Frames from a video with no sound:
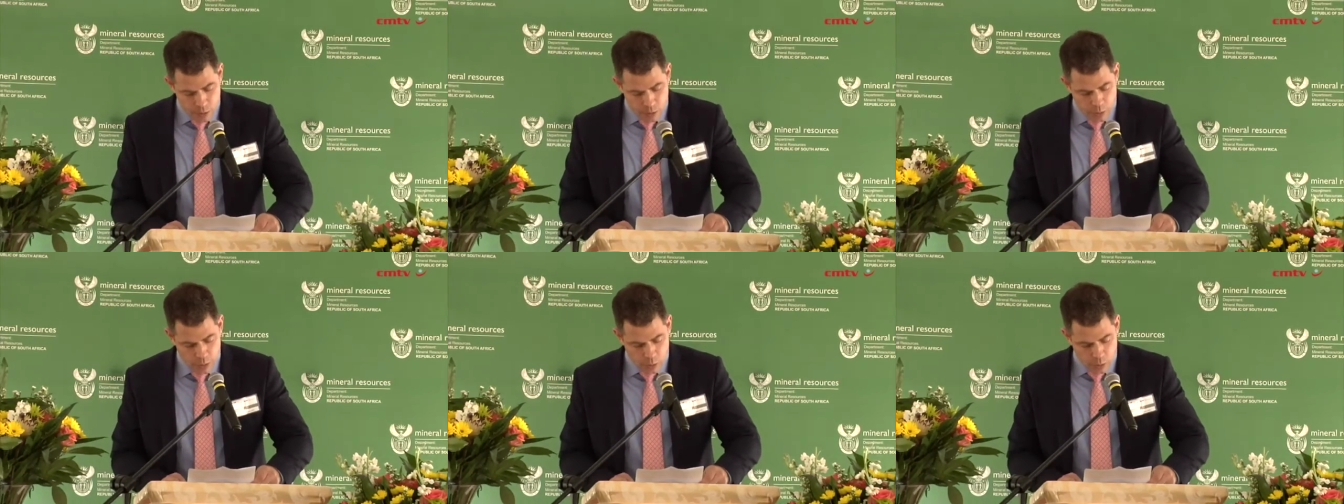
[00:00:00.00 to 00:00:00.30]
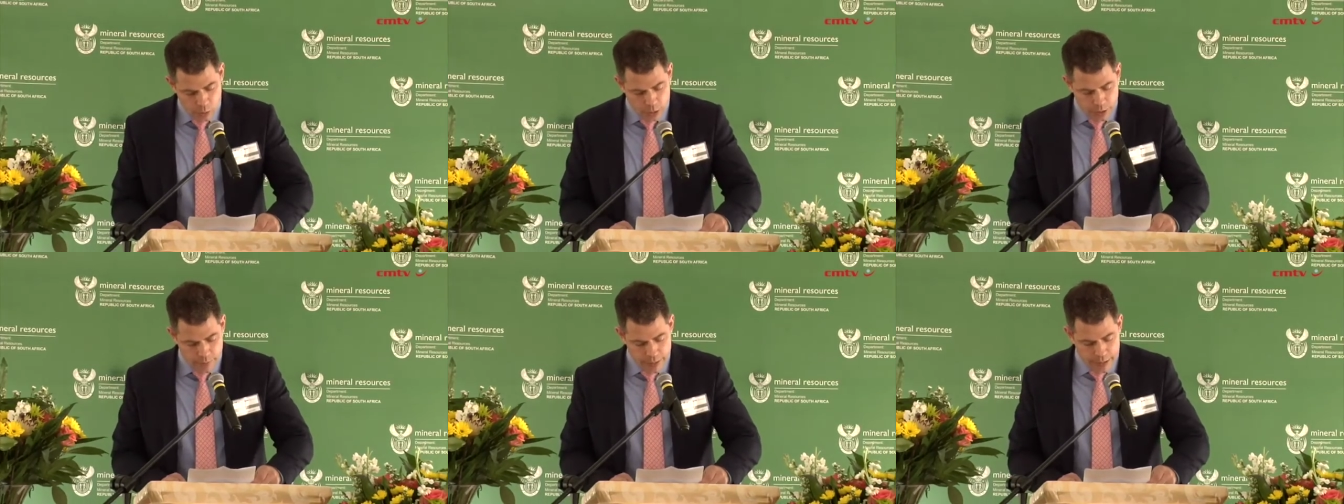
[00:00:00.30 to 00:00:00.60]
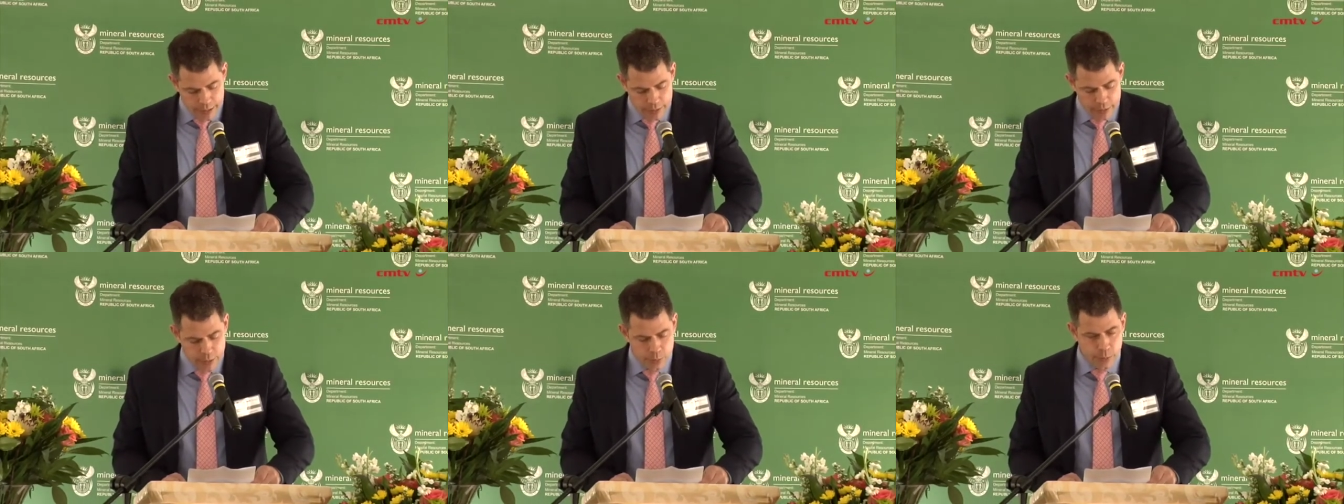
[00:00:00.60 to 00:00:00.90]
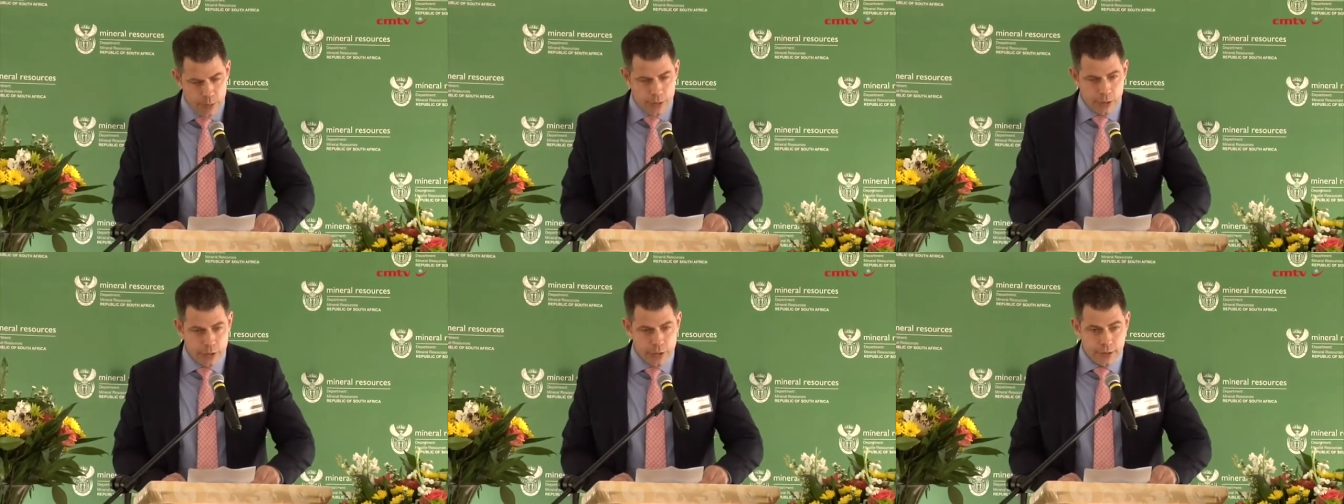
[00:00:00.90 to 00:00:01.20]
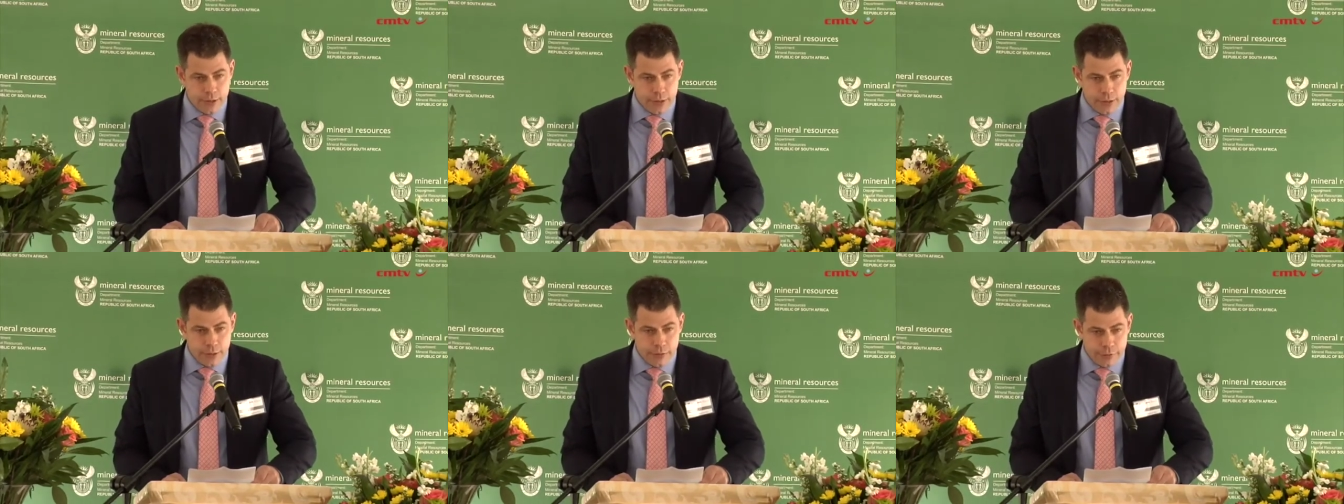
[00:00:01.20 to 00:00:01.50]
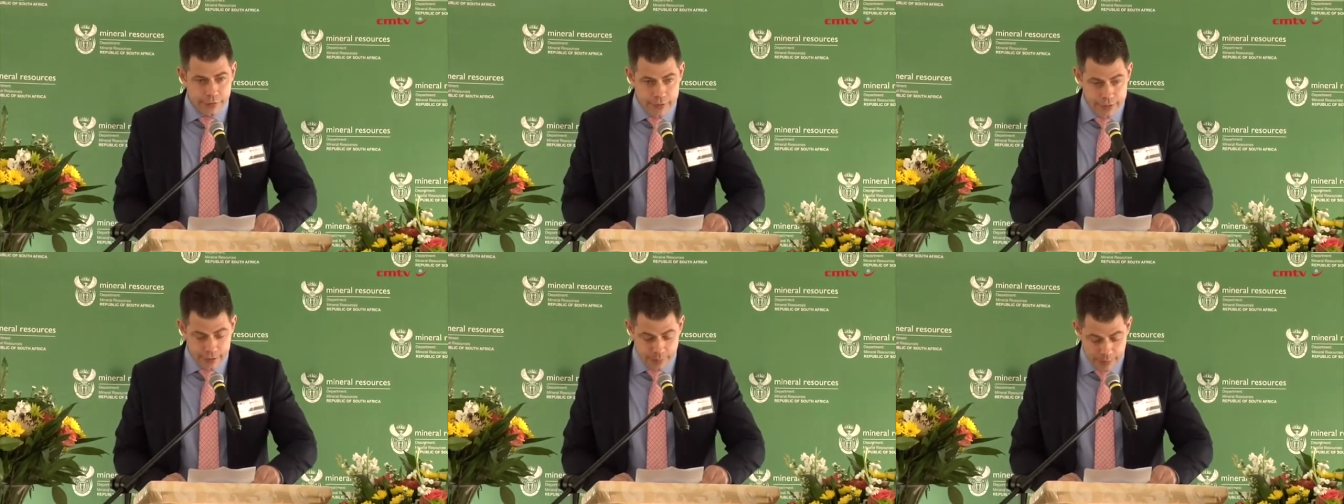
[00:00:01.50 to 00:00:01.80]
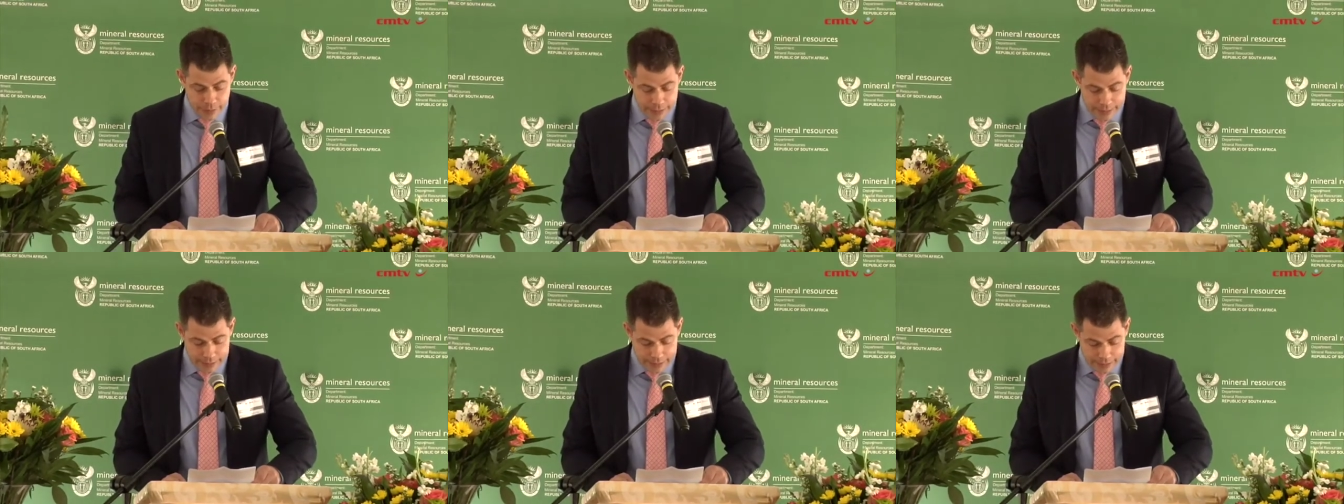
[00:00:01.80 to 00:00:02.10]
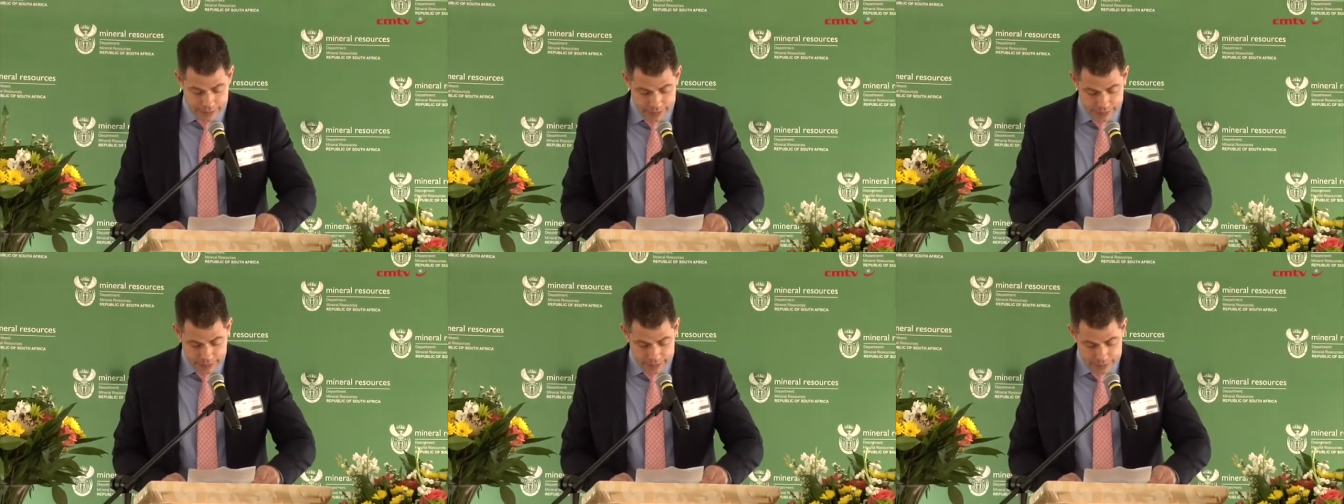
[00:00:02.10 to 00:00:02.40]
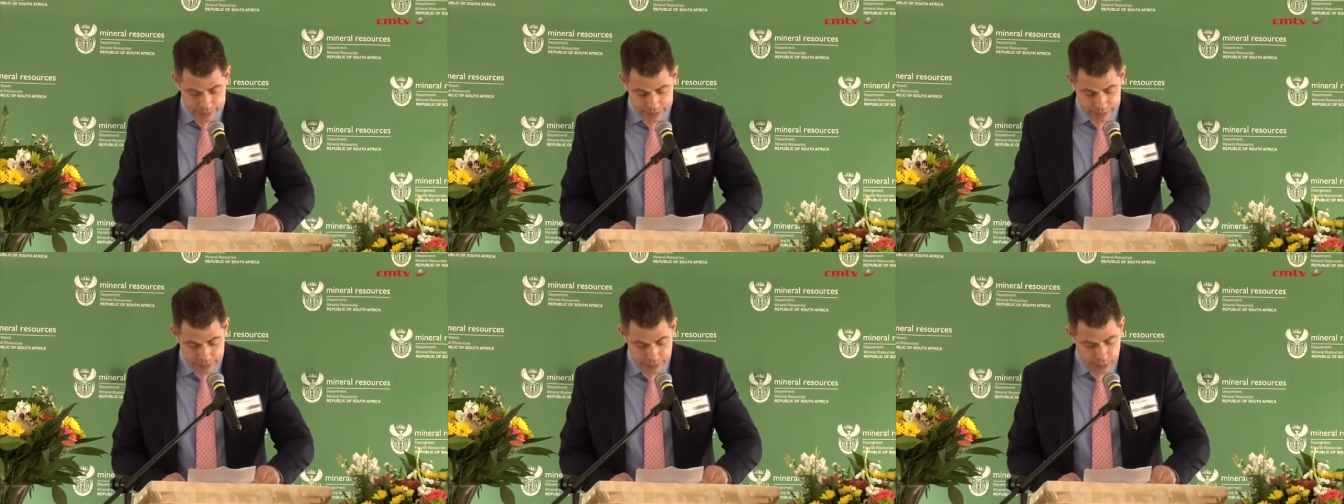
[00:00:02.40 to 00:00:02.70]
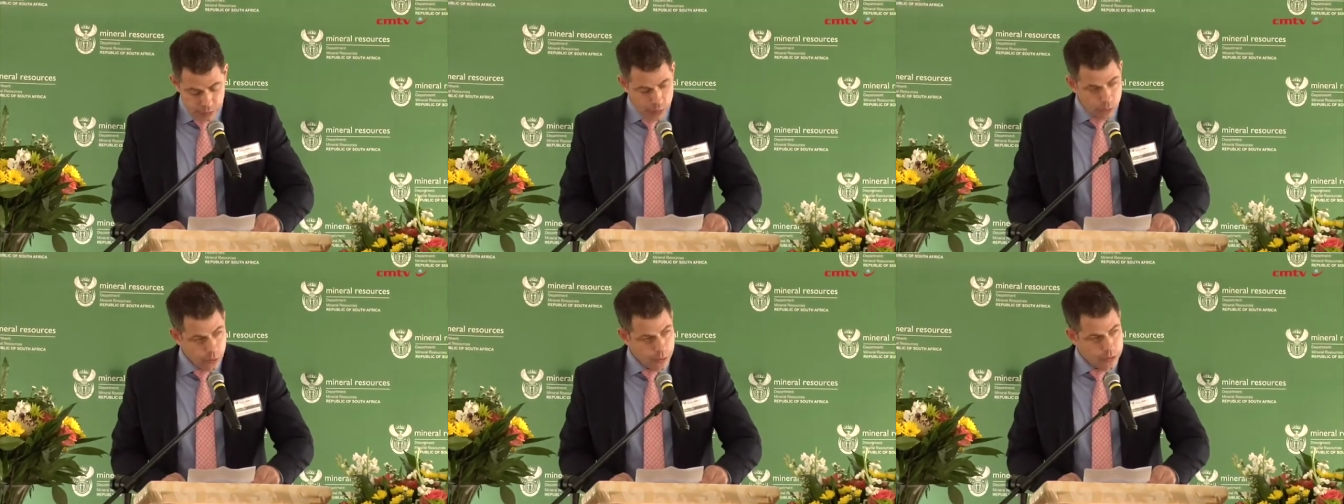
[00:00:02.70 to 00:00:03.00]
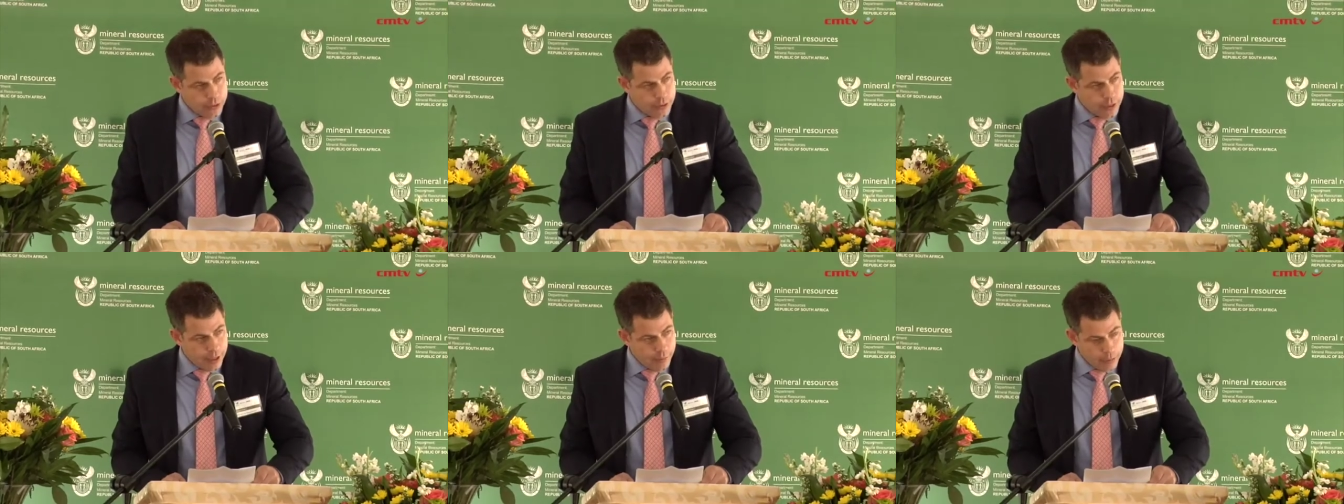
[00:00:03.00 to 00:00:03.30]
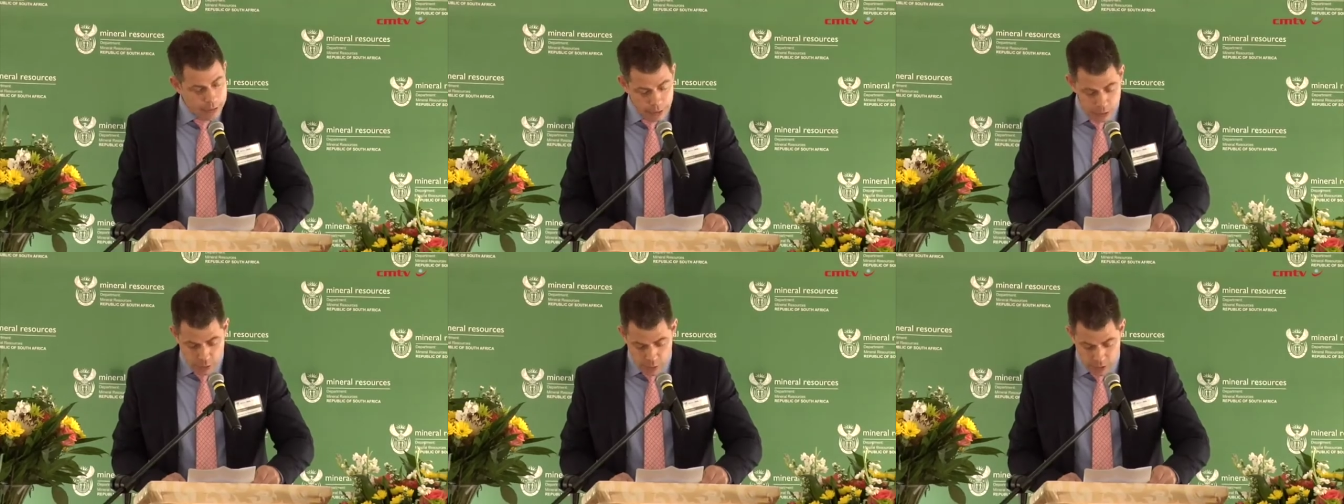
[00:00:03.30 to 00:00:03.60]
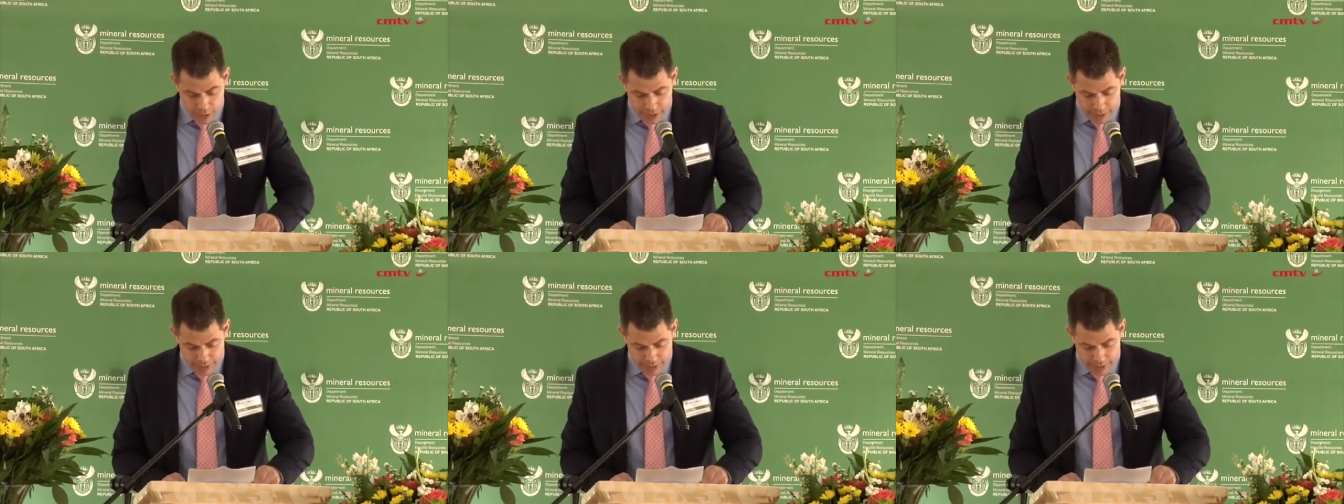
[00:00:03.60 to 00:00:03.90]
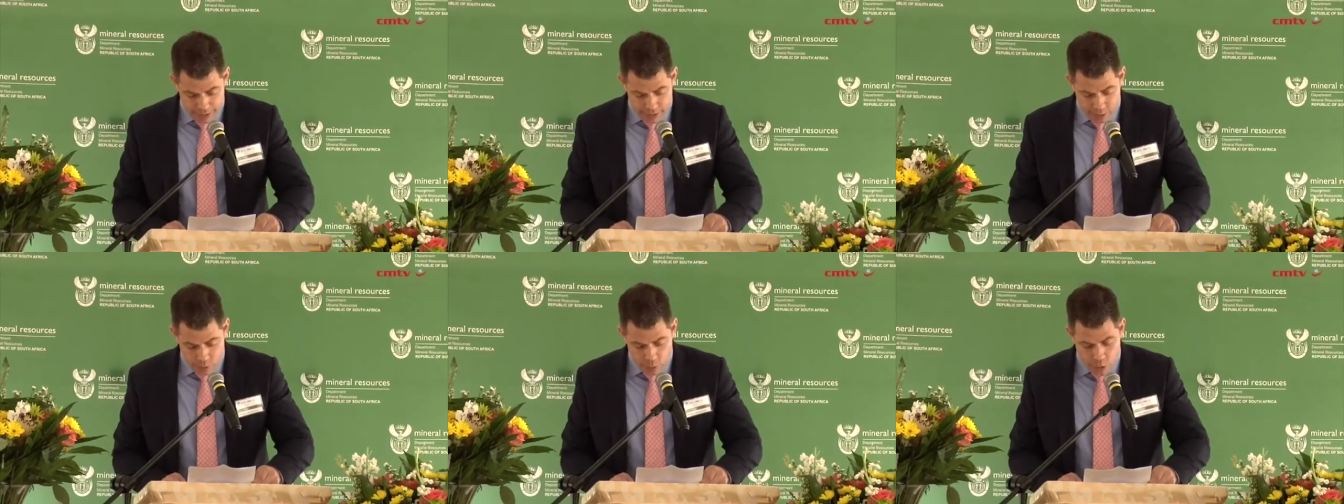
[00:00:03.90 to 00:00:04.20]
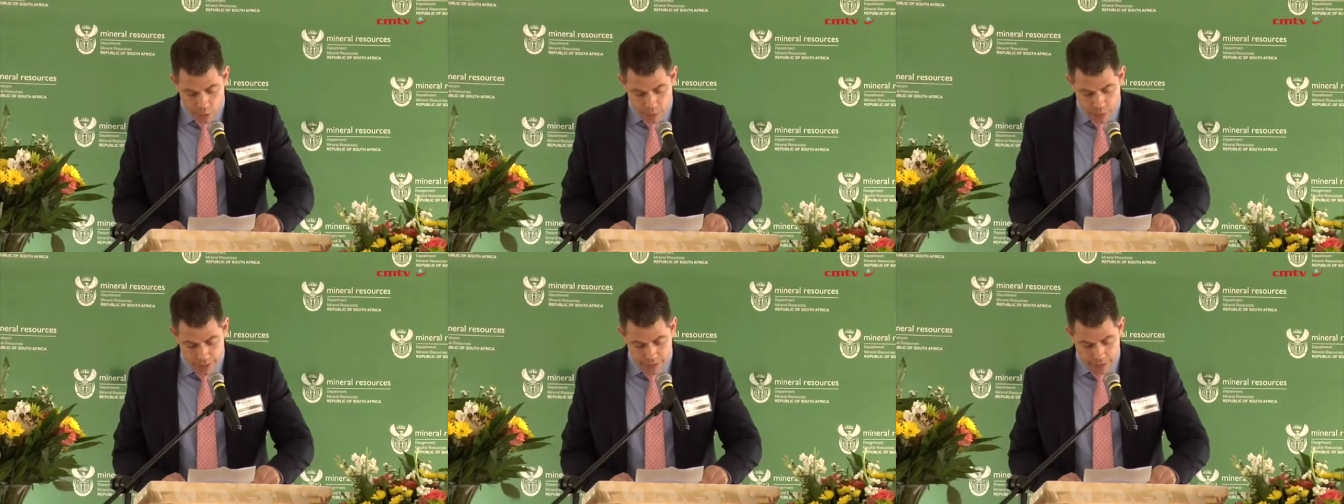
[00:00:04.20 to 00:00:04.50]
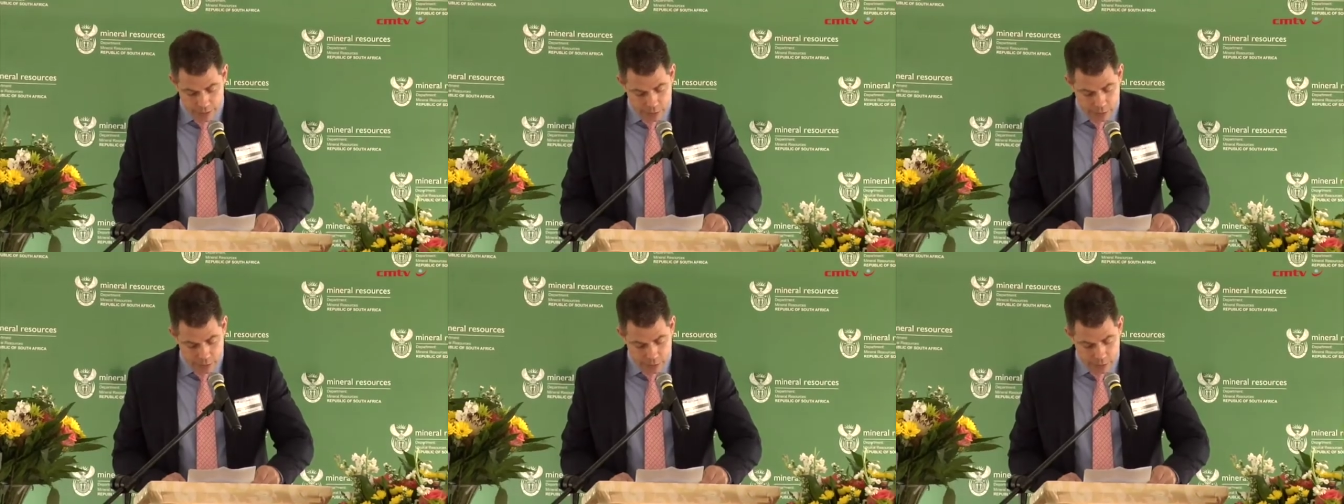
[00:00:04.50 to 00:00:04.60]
We also managed to produce a new feasibility, which demonstrated robust,